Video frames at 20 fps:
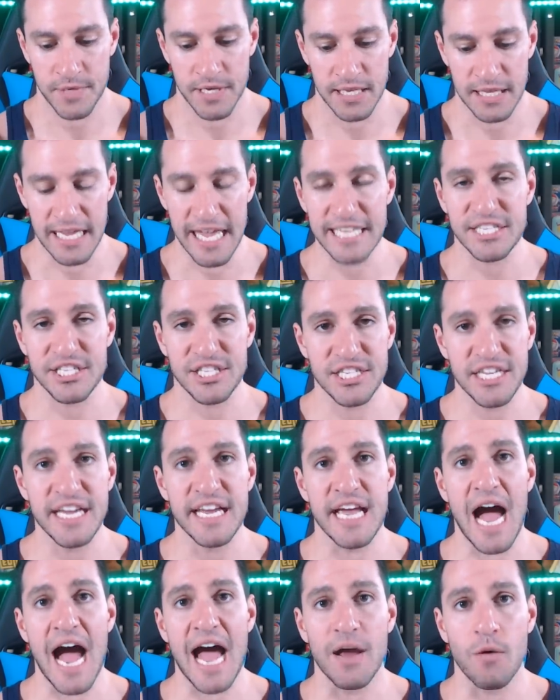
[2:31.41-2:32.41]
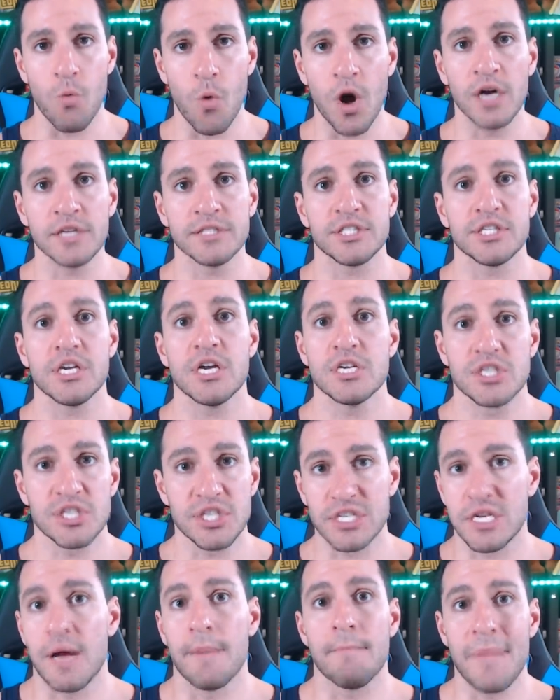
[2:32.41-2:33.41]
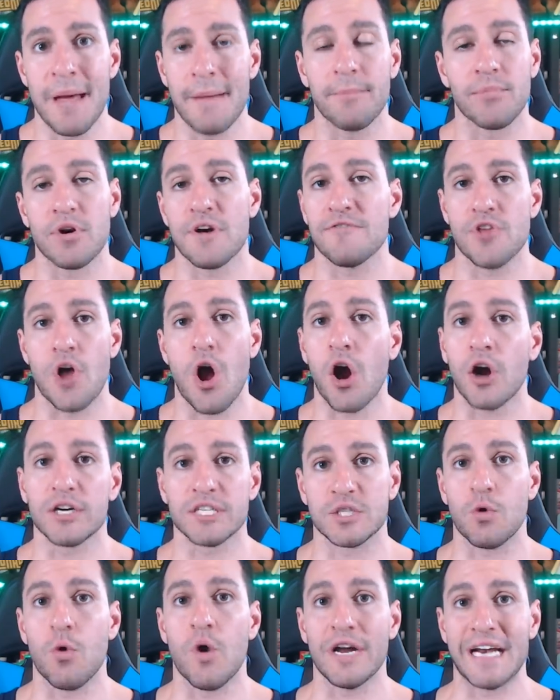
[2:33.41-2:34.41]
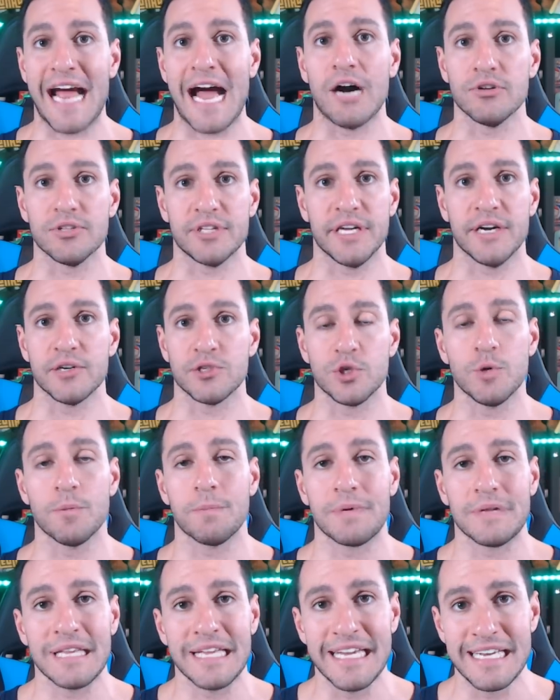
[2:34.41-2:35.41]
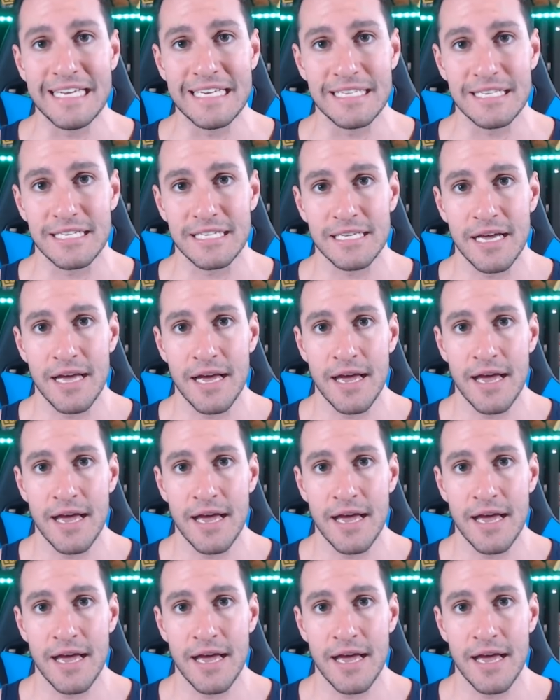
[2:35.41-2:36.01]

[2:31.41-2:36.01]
Let's see, I want some member of the Hart Squad out there to please